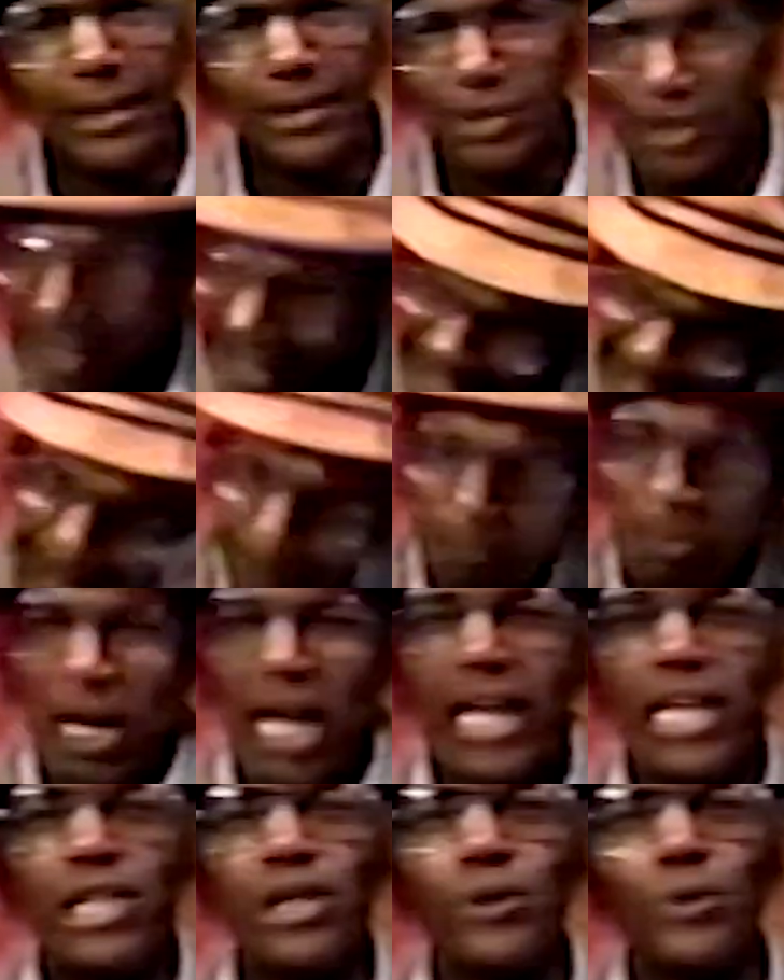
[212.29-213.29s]
He said, I'll
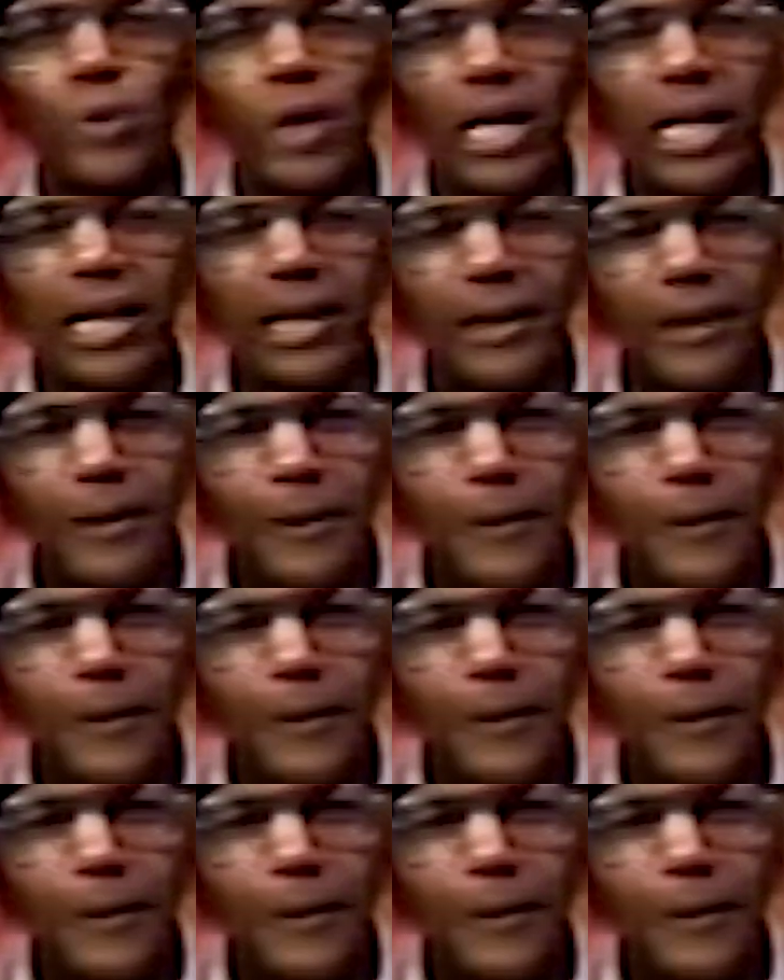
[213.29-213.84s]
pay you well.